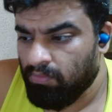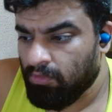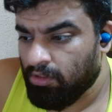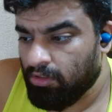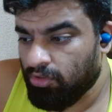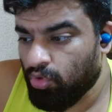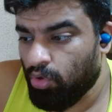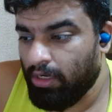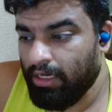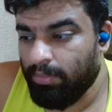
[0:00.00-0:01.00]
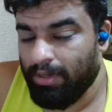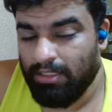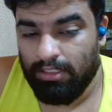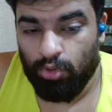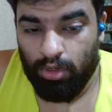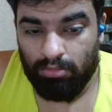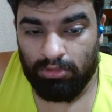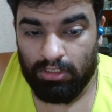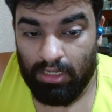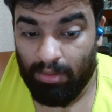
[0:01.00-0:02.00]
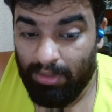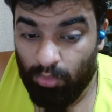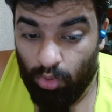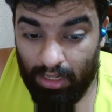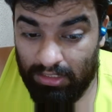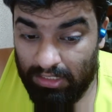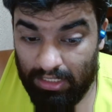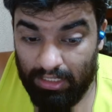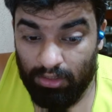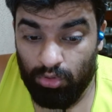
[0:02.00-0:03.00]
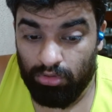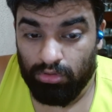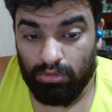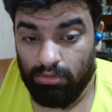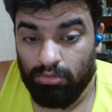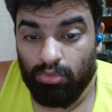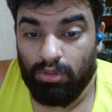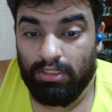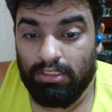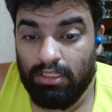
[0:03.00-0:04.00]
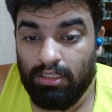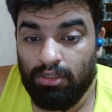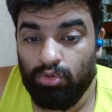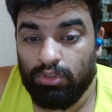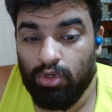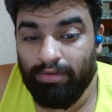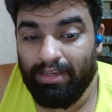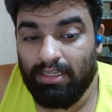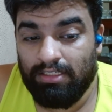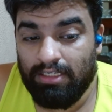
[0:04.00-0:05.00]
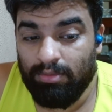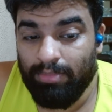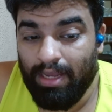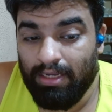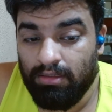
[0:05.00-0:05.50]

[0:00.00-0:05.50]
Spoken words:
Just holding and passing OMG. I mean, what else can they do, dude? What else can they do? Slovenia sitting back.